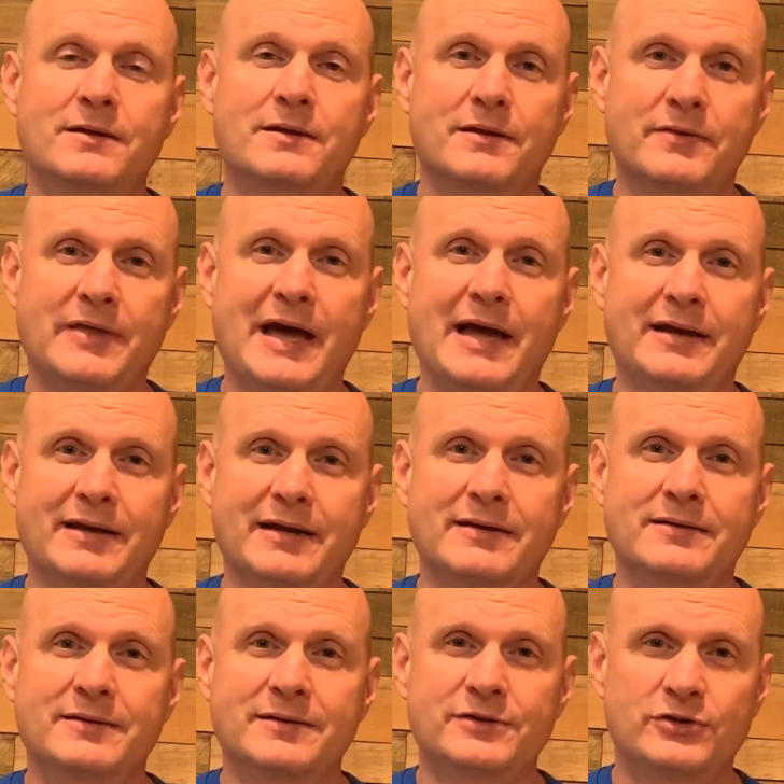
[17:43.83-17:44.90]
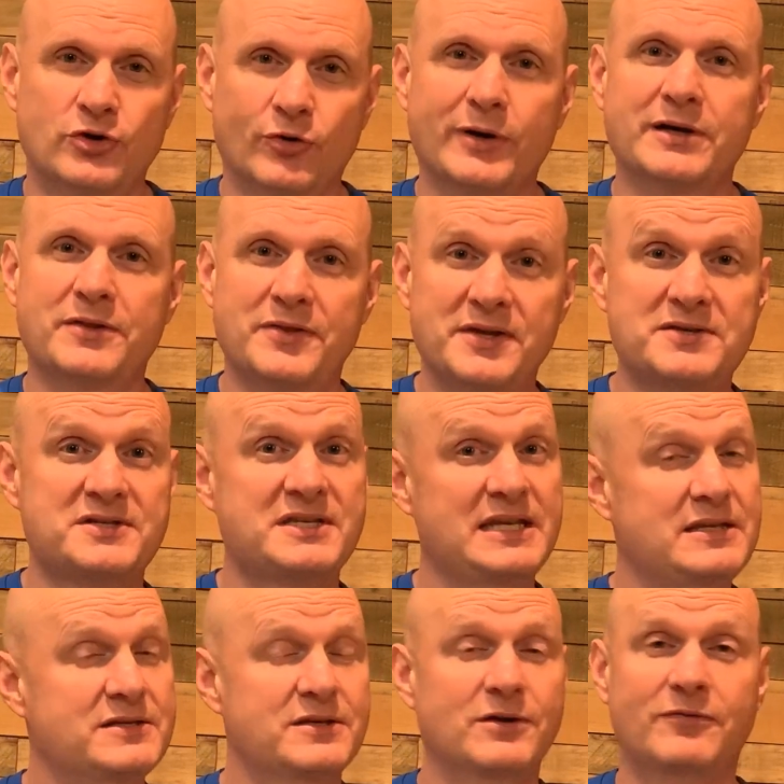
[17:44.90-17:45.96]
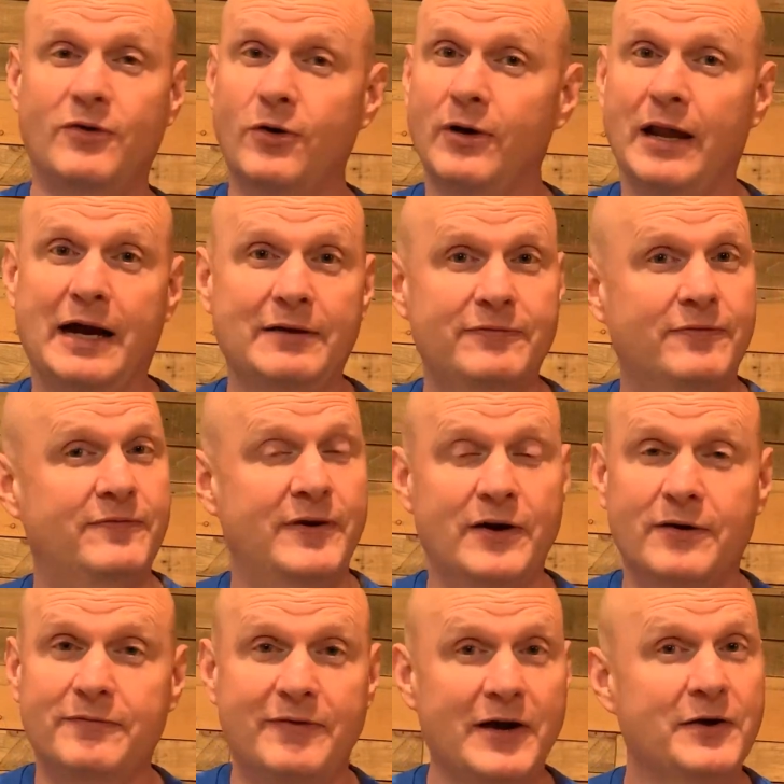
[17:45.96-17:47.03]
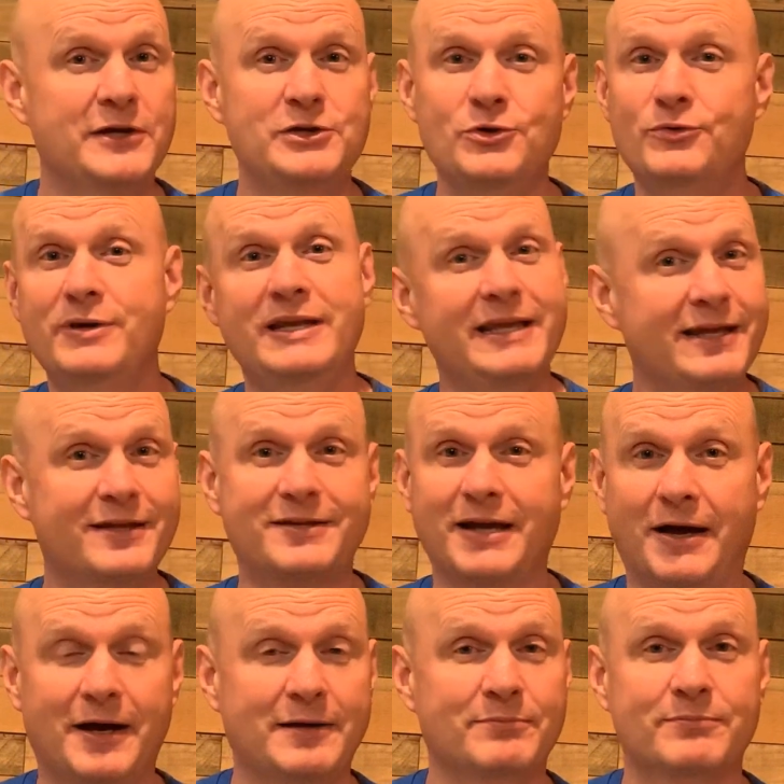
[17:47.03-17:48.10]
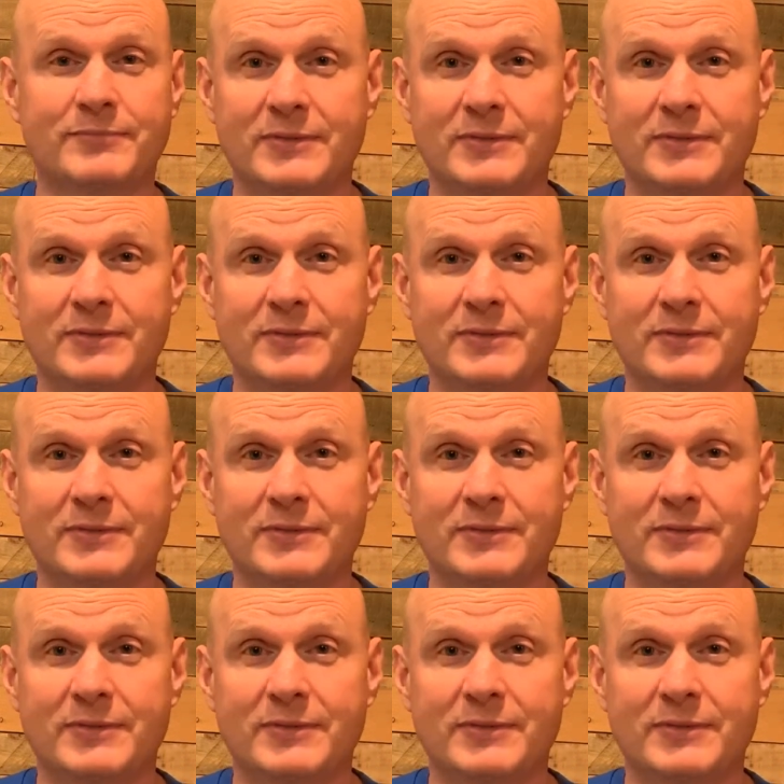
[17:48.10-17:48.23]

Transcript: that during this season of our life, very, very unique time